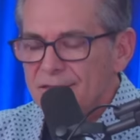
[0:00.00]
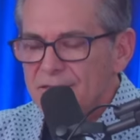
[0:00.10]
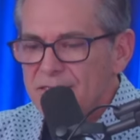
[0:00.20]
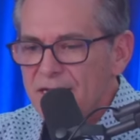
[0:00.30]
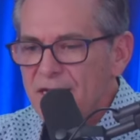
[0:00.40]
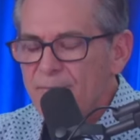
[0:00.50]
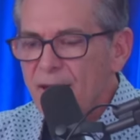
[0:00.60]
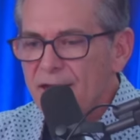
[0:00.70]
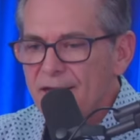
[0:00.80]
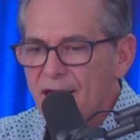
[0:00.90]

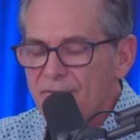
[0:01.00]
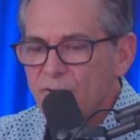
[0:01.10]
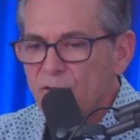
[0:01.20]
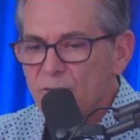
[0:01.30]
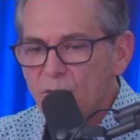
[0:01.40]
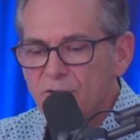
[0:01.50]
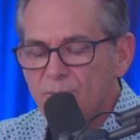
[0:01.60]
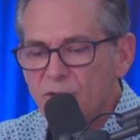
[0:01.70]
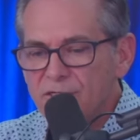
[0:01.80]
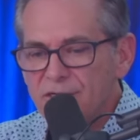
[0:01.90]
Citibank, after he won the
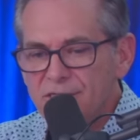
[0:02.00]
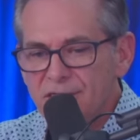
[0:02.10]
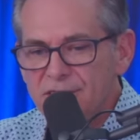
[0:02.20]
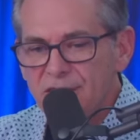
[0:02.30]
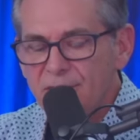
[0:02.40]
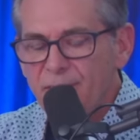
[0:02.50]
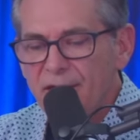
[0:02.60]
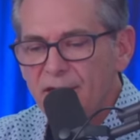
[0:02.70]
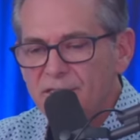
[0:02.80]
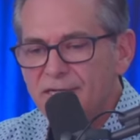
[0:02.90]
presidency,
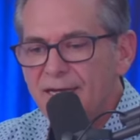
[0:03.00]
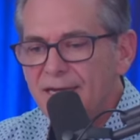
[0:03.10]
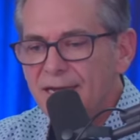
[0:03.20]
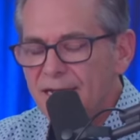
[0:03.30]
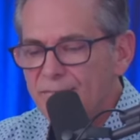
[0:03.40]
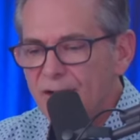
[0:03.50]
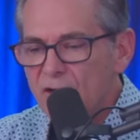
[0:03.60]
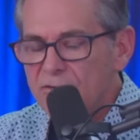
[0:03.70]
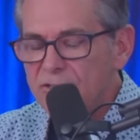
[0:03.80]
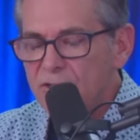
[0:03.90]
Citibank sent an
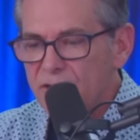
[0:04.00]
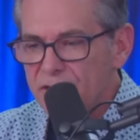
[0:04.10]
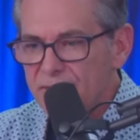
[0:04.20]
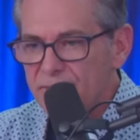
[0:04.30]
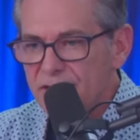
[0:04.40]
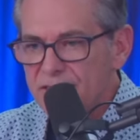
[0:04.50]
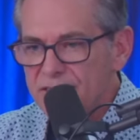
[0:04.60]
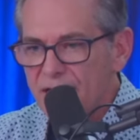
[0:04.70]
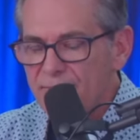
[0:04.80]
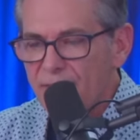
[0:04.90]
email to him and his
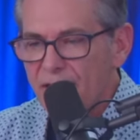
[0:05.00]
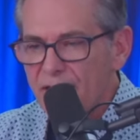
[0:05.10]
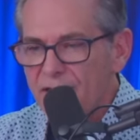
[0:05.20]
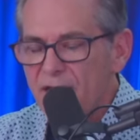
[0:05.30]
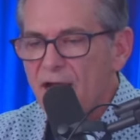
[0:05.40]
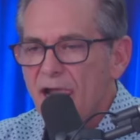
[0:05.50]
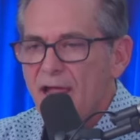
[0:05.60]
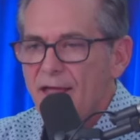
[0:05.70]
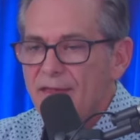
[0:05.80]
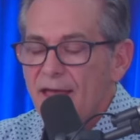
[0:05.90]
campaign,
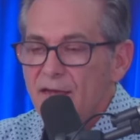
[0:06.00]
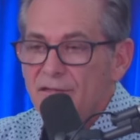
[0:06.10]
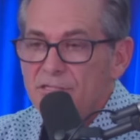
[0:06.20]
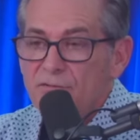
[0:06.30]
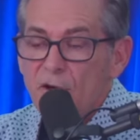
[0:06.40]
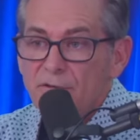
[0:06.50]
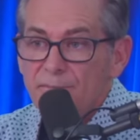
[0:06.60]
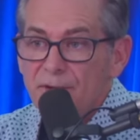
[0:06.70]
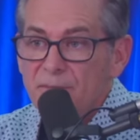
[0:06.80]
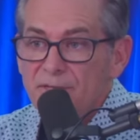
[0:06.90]
and they had a list of all the
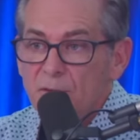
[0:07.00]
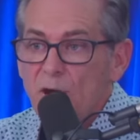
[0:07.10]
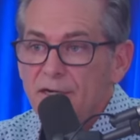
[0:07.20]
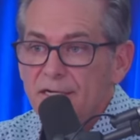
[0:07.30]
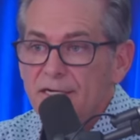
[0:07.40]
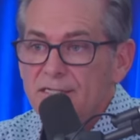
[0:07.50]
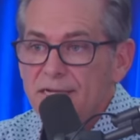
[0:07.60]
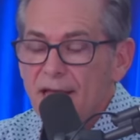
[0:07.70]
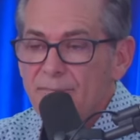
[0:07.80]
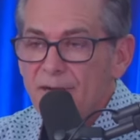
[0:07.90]
people they wanted in his
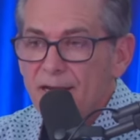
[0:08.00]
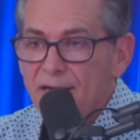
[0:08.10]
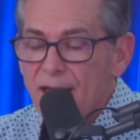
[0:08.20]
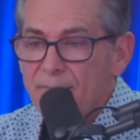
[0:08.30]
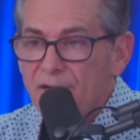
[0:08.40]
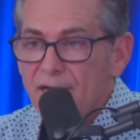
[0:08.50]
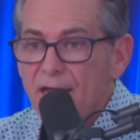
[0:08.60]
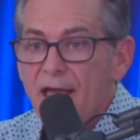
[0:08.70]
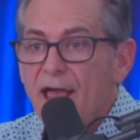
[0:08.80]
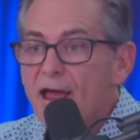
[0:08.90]
cabinet.
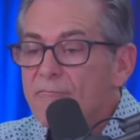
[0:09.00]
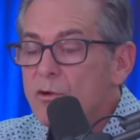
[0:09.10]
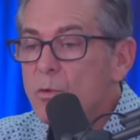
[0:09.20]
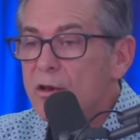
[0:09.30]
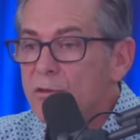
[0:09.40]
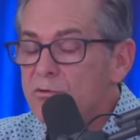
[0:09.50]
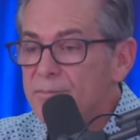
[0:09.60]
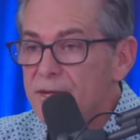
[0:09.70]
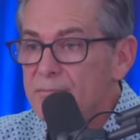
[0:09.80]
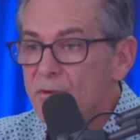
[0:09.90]
Every one of those
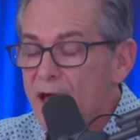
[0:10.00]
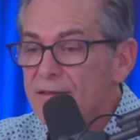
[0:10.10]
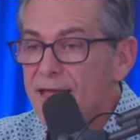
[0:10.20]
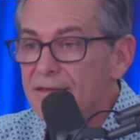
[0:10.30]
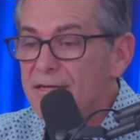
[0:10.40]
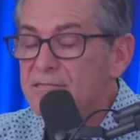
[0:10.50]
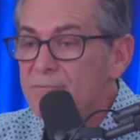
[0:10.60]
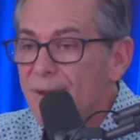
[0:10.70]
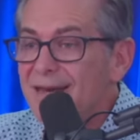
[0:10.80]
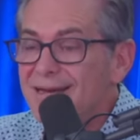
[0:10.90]
people on that list
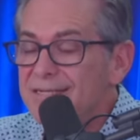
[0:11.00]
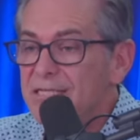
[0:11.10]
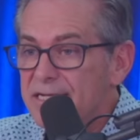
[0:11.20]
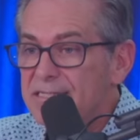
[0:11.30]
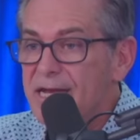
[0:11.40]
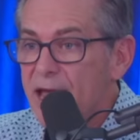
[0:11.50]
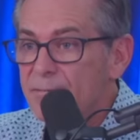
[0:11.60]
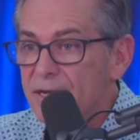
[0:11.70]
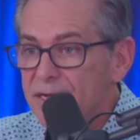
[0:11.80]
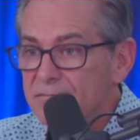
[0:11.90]
made it into his cabinet.